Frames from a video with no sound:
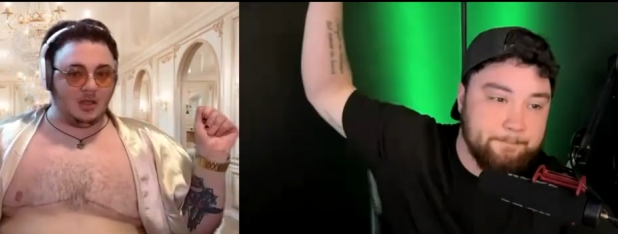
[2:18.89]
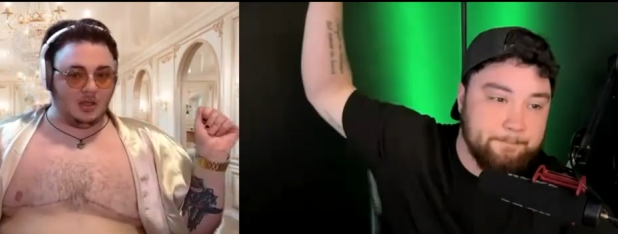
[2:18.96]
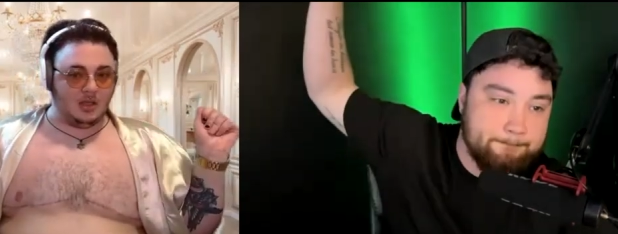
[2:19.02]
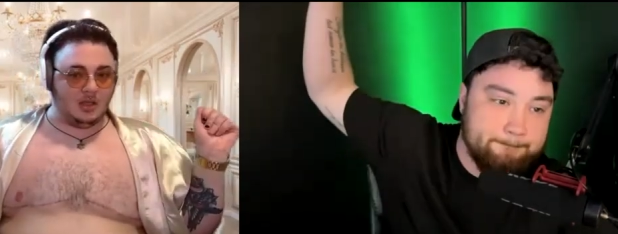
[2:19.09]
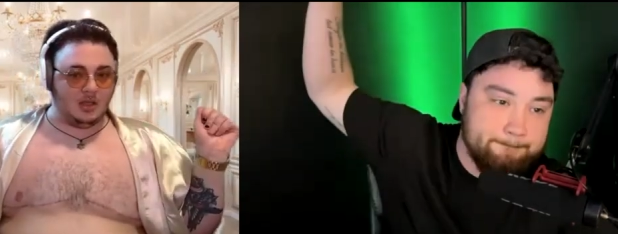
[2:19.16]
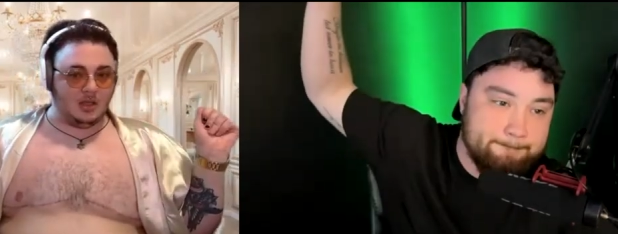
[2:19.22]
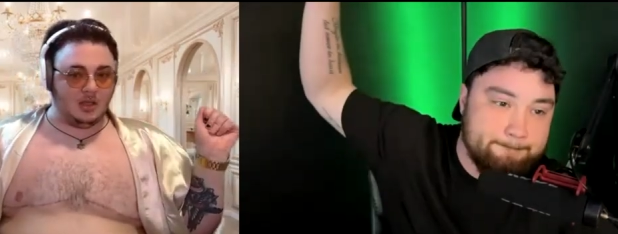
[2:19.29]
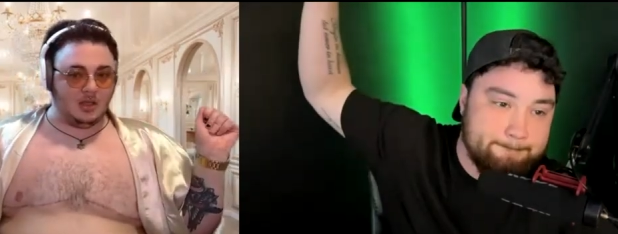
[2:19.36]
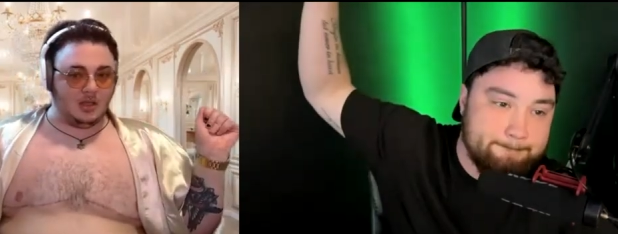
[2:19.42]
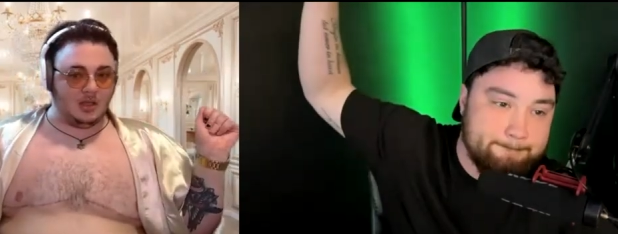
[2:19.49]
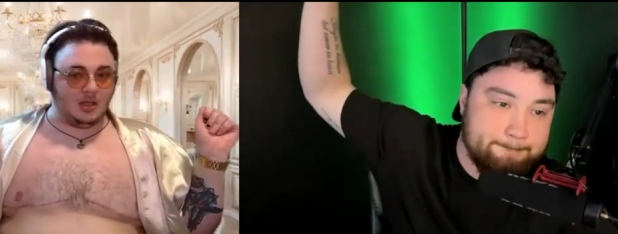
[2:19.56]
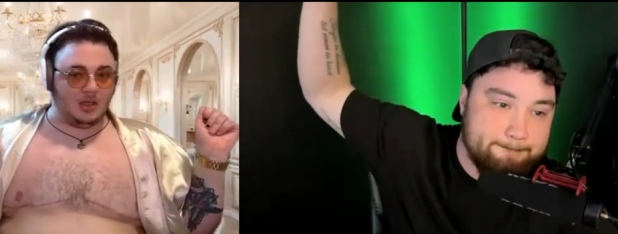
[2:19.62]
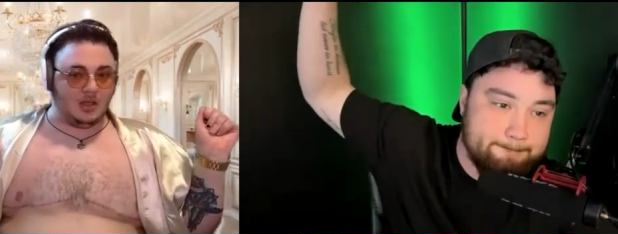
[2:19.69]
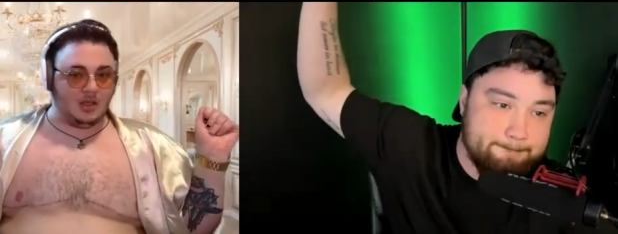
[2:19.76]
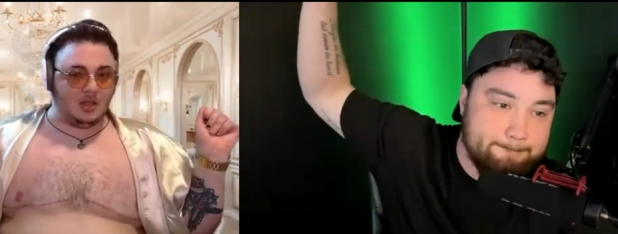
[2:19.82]

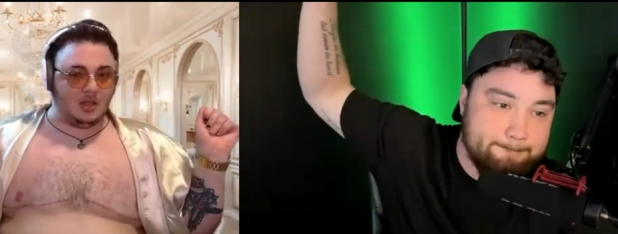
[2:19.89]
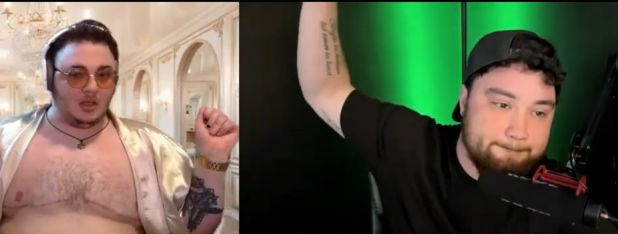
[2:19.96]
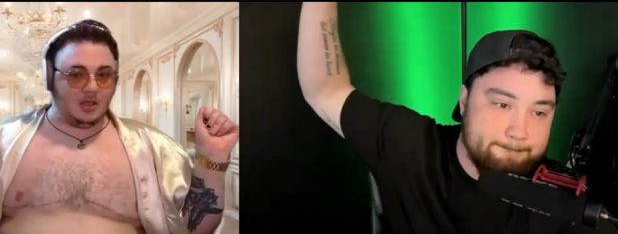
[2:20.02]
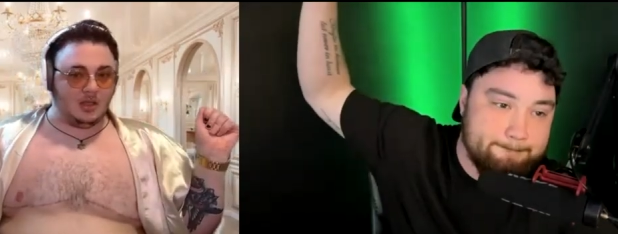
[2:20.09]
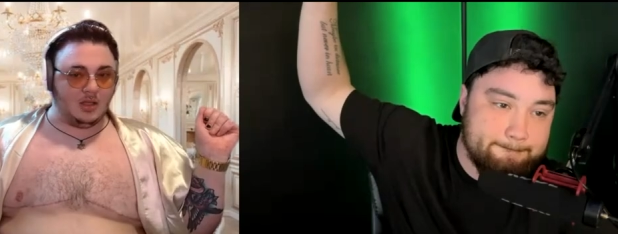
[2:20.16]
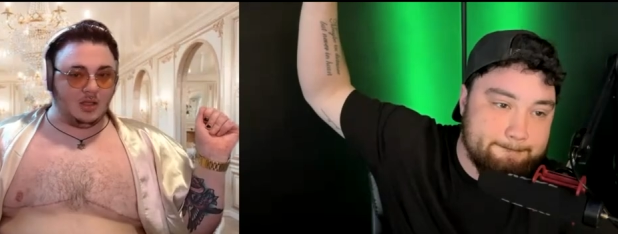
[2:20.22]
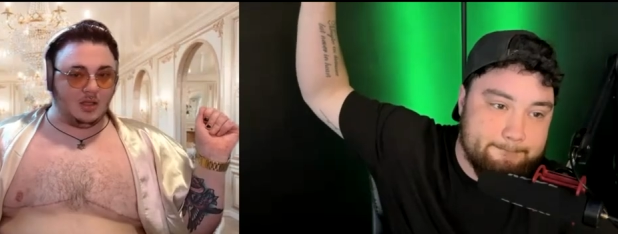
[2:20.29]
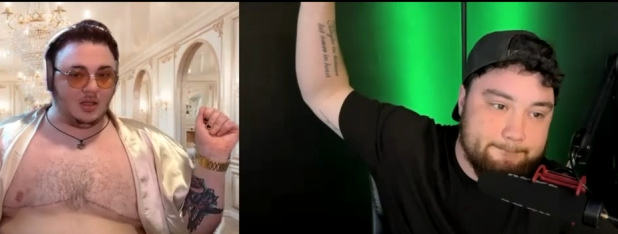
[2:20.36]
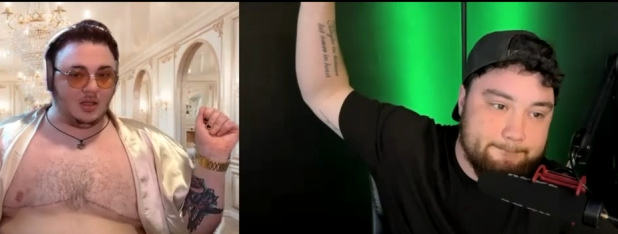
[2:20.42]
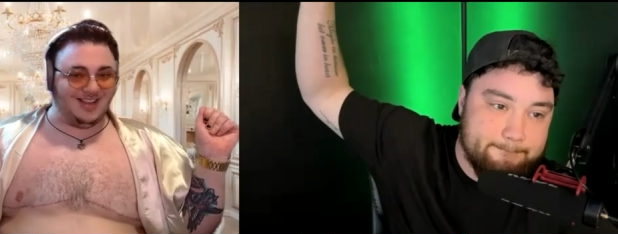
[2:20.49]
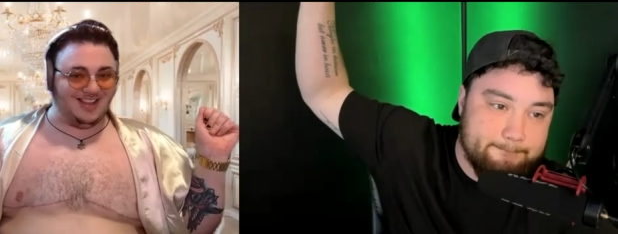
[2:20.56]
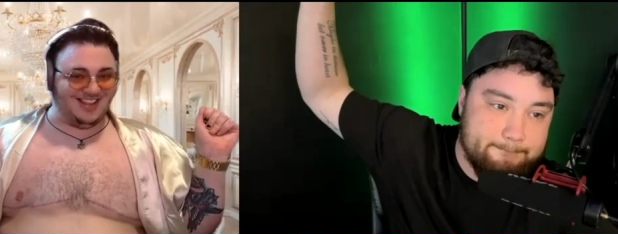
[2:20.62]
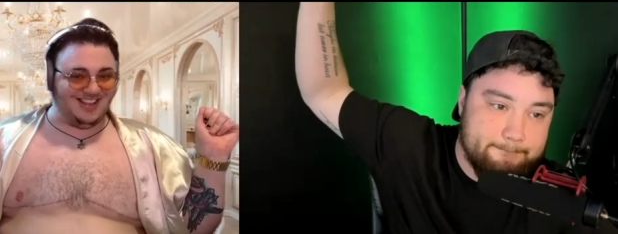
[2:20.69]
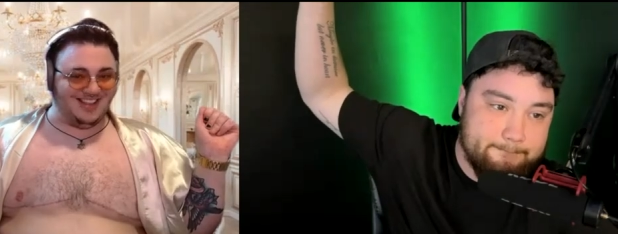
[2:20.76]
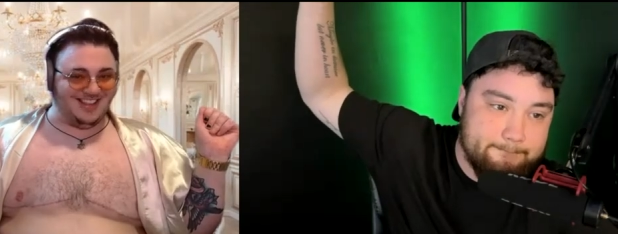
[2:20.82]

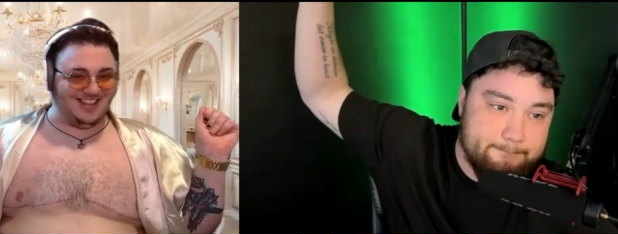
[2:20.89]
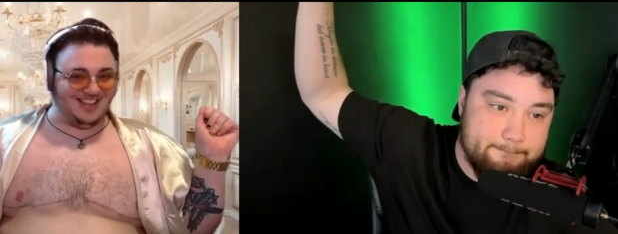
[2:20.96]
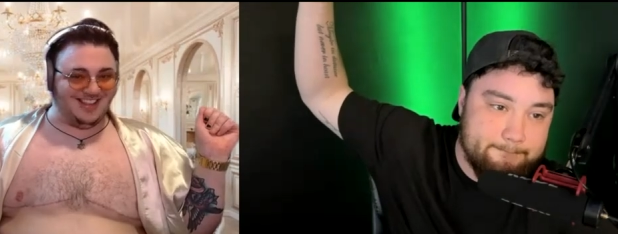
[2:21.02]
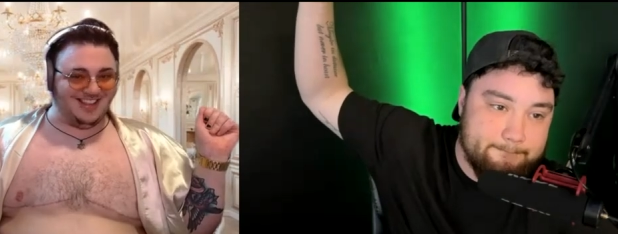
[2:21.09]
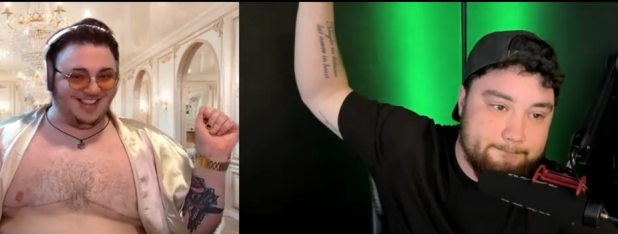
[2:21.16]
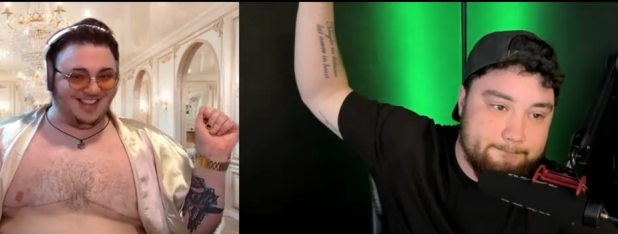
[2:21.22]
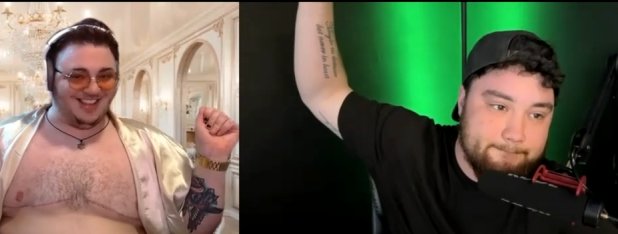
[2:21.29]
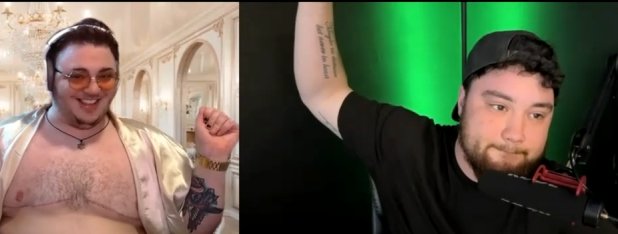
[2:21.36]
Nothing is said.